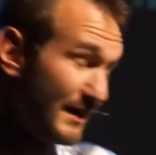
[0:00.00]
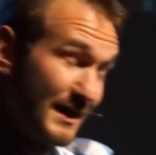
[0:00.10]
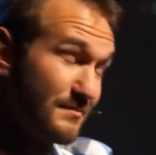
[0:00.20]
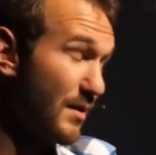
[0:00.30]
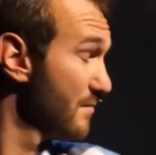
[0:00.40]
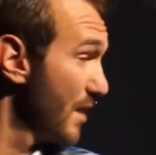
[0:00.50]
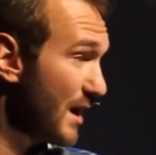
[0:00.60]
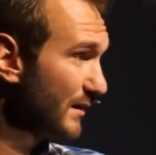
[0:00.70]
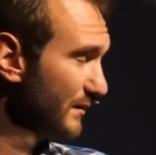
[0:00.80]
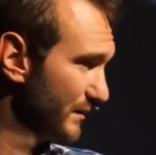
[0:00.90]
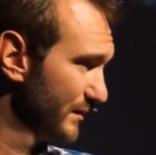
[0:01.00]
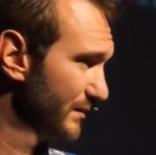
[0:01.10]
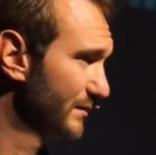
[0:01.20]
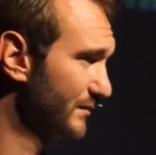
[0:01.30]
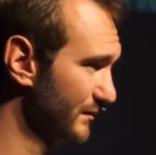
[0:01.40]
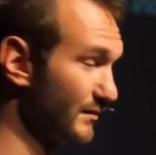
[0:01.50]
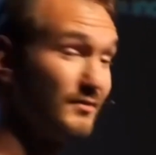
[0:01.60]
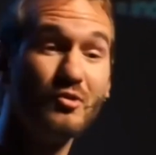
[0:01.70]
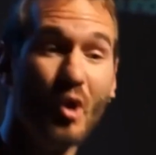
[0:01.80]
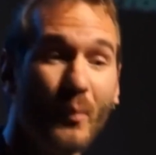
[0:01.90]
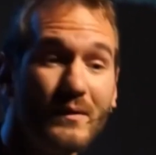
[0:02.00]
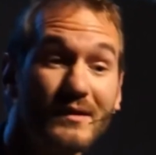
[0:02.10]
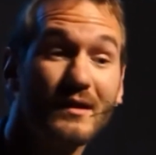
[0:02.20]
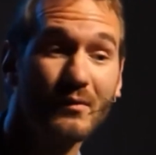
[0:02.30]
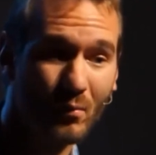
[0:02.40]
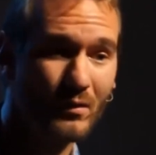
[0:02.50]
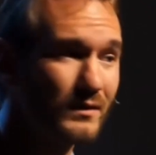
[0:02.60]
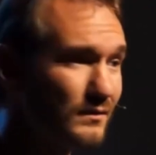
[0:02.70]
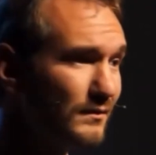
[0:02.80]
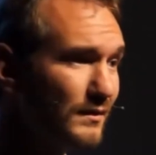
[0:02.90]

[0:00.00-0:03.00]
in my mind, knowing that I wanted